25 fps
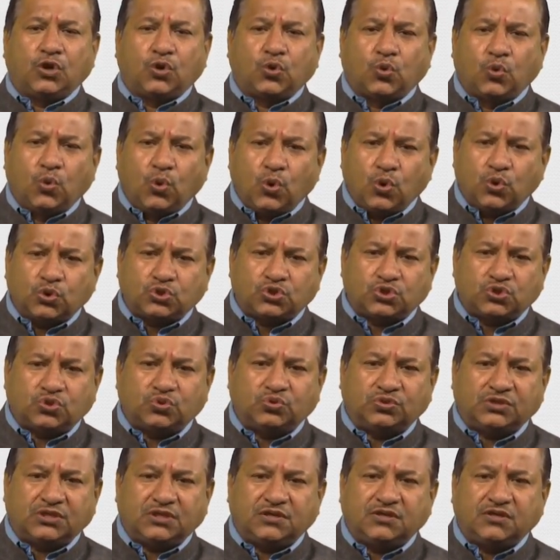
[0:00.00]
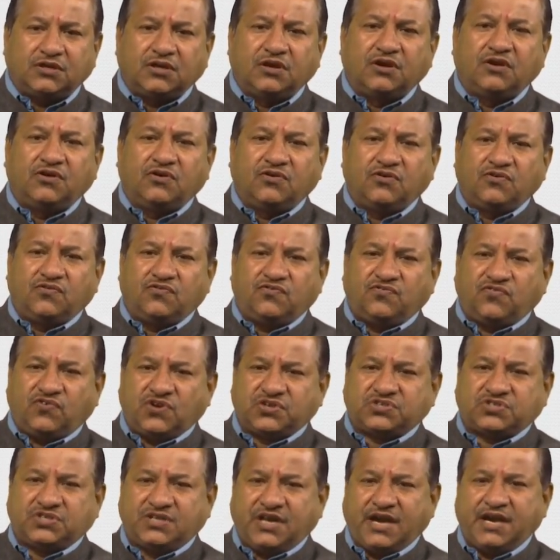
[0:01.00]
close to the
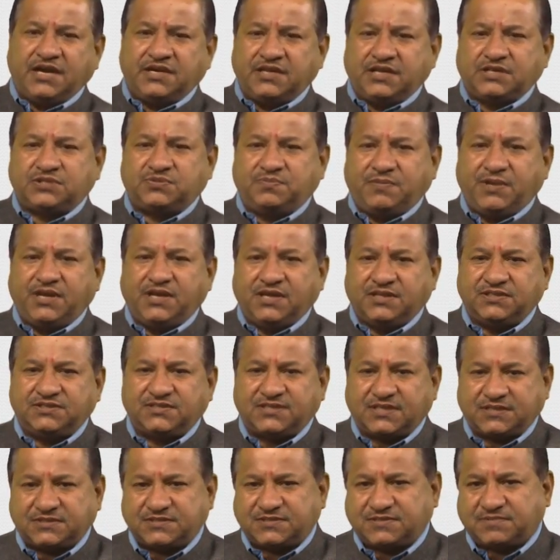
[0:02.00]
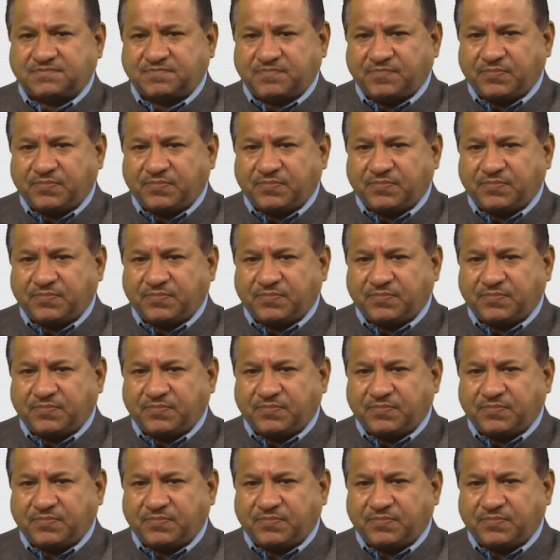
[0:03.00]
first hand experiences.